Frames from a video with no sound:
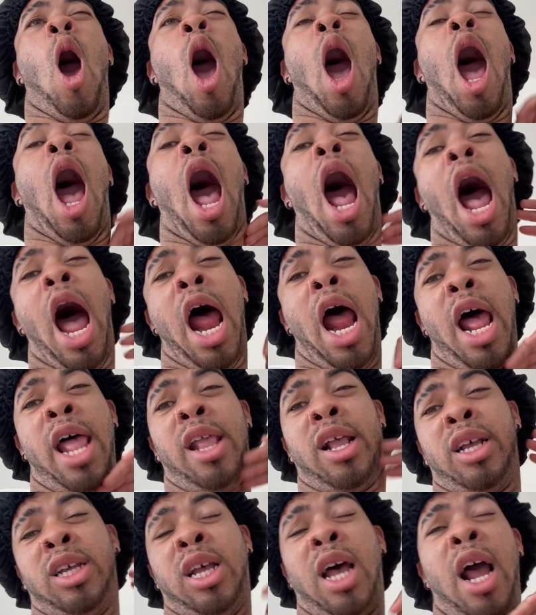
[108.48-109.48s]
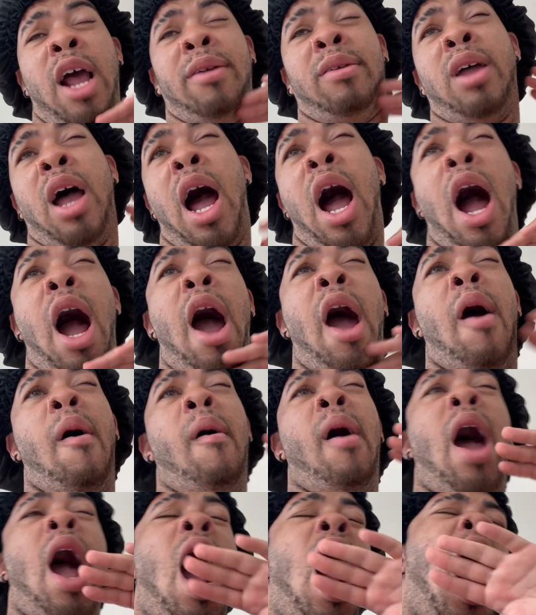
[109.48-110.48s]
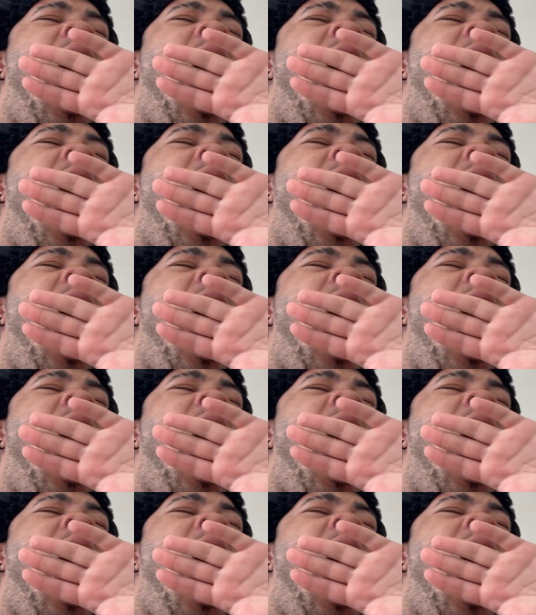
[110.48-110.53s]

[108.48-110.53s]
hot at the same time.